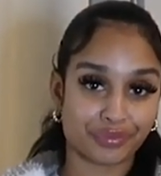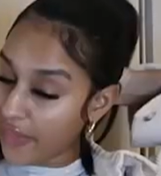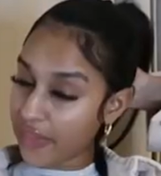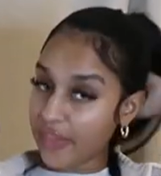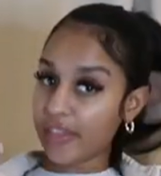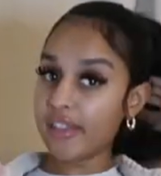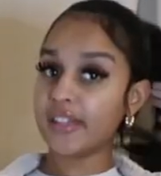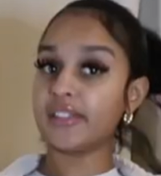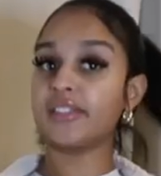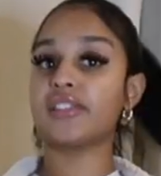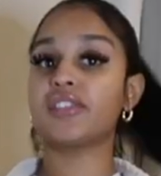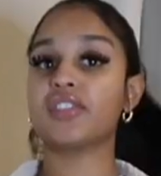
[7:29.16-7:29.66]

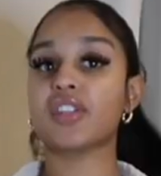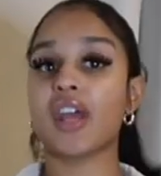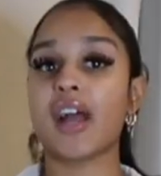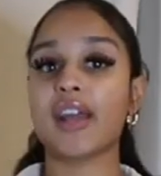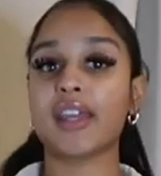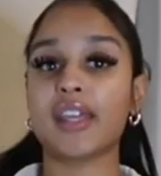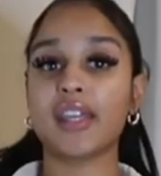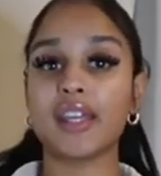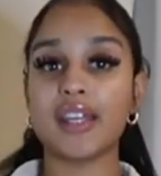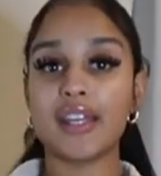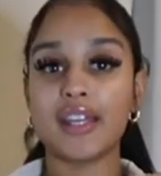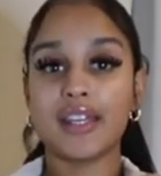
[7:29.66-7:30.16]
This
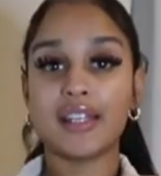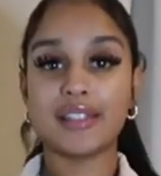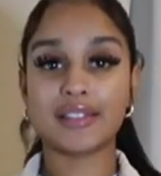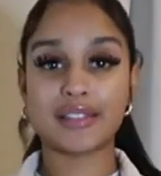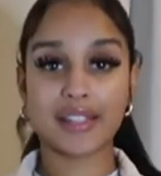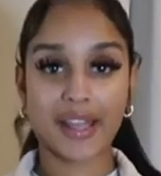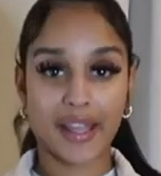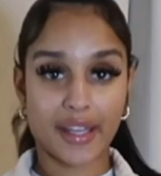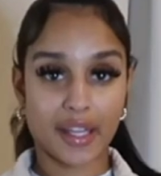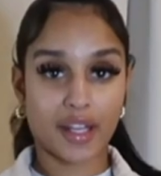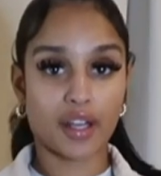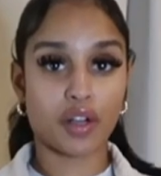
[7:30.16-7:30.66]
jacket is
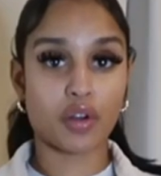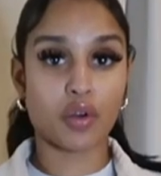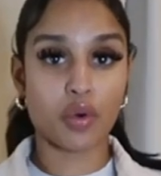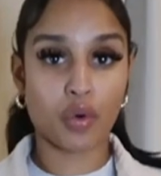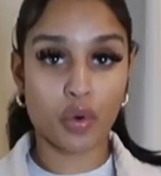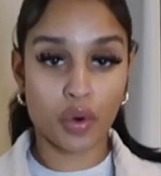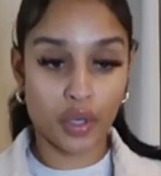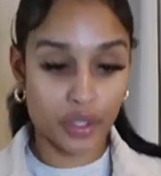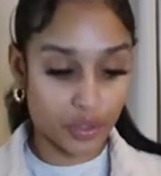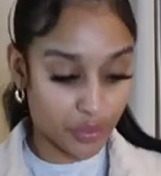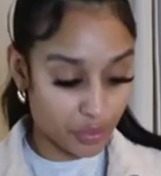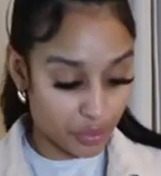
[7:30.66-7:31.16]
like a
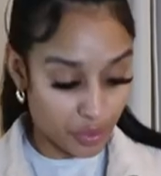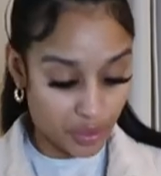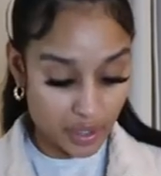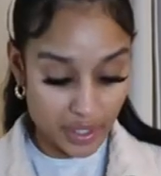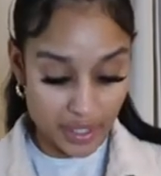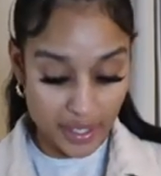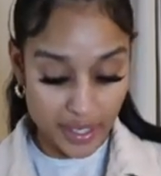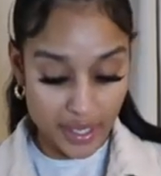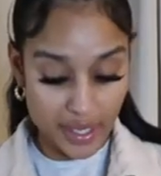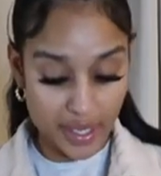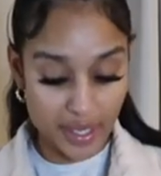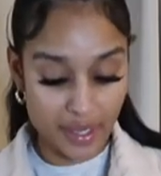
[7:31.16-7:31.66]

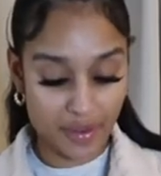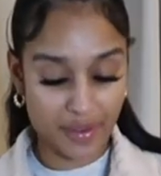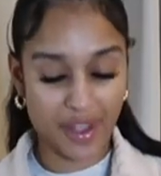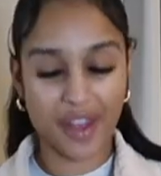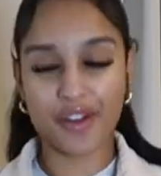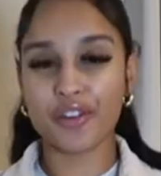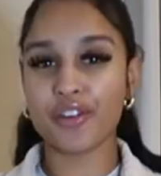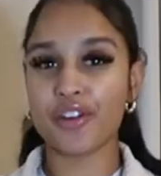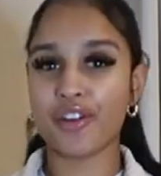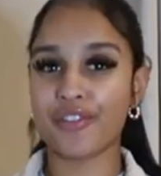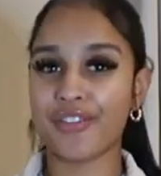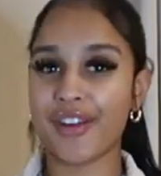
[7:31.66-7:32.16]
corduroy, I
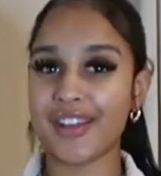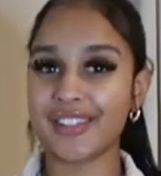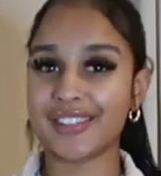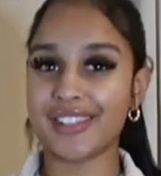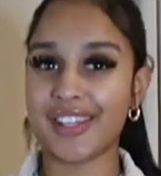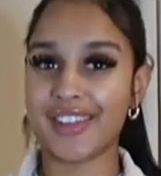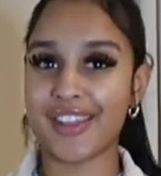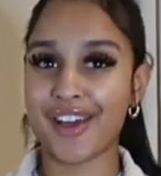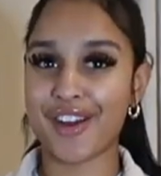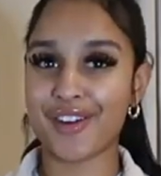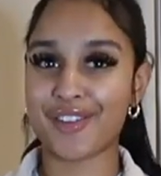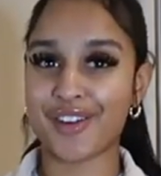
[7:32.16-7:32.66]
don't know if I
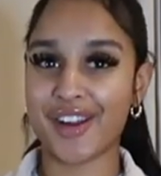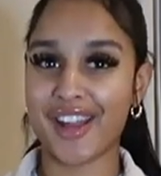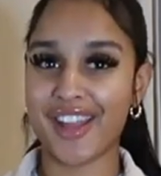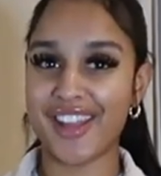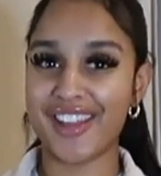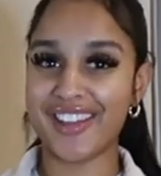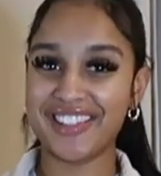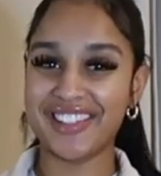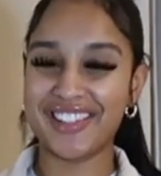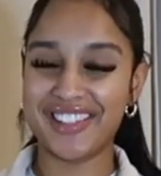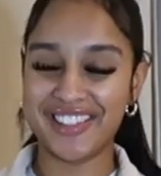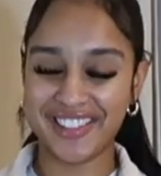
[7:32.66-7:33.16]
say that
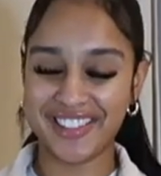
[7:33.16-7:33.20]
right,